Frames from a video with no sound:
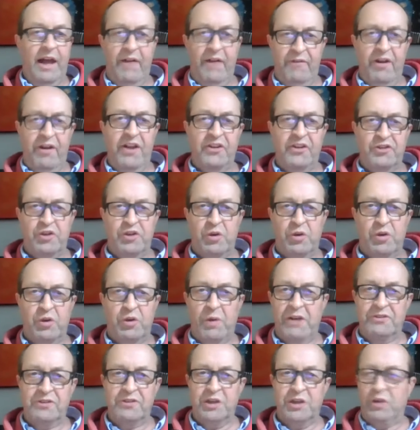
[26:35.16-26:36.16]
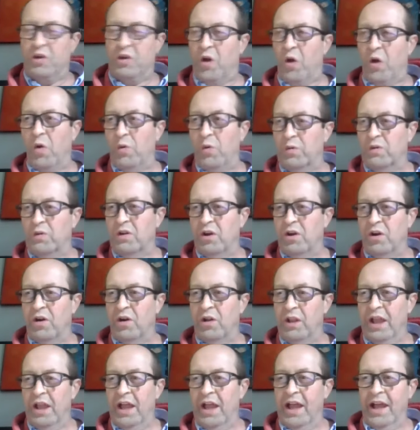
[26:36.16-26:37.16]
have I to go out and cold
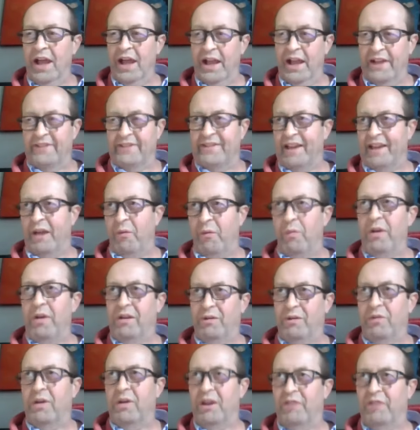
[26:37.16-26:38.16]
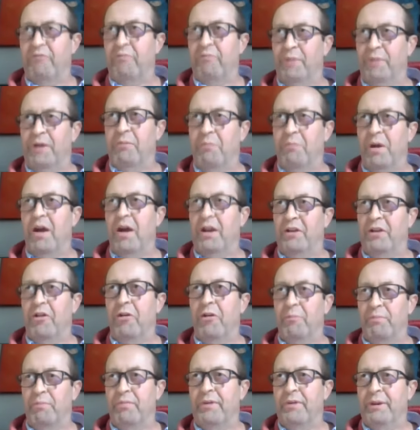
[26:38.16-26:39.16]
call and say, will you give me
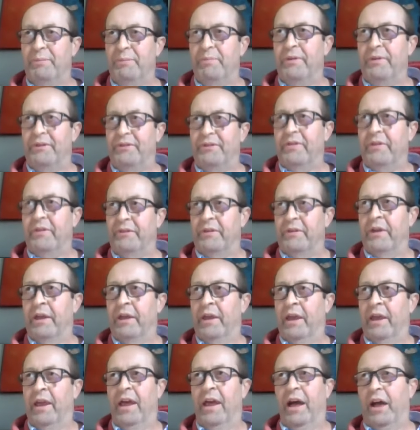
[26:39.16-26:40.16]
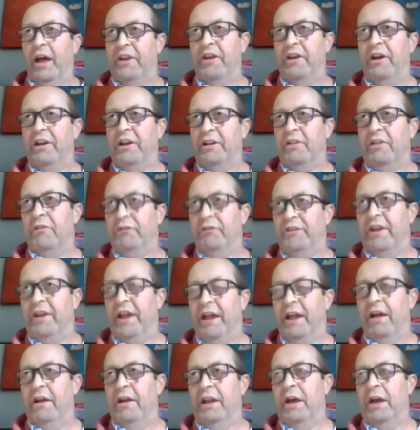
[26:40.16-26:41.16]
your print business? And I'd love
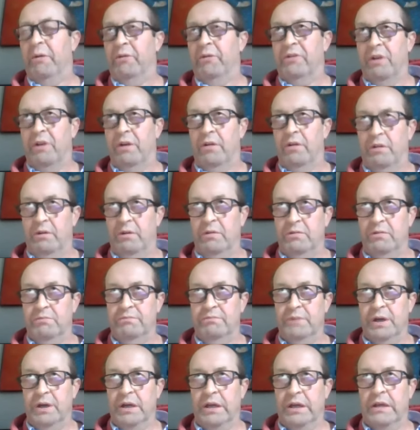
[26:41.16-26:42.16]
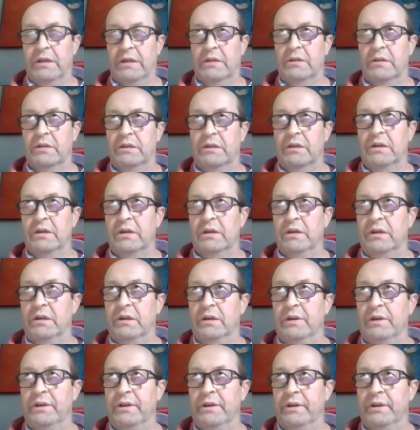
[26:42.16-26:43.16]
to. And I was going, oh my
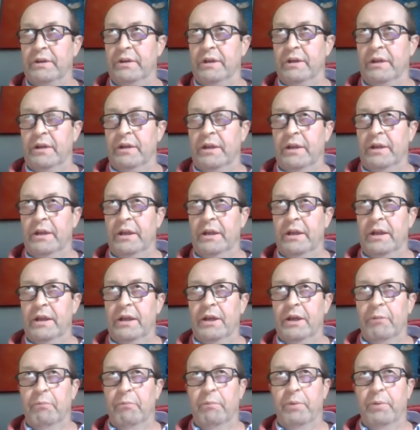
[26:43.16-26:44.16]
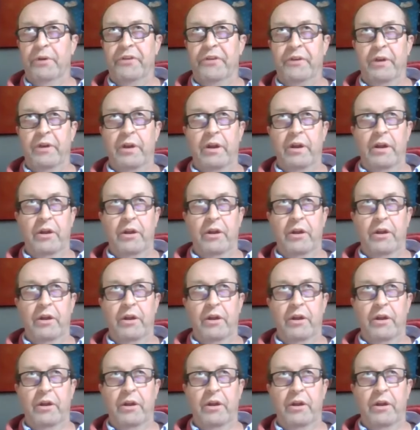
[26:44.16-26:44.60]
God. But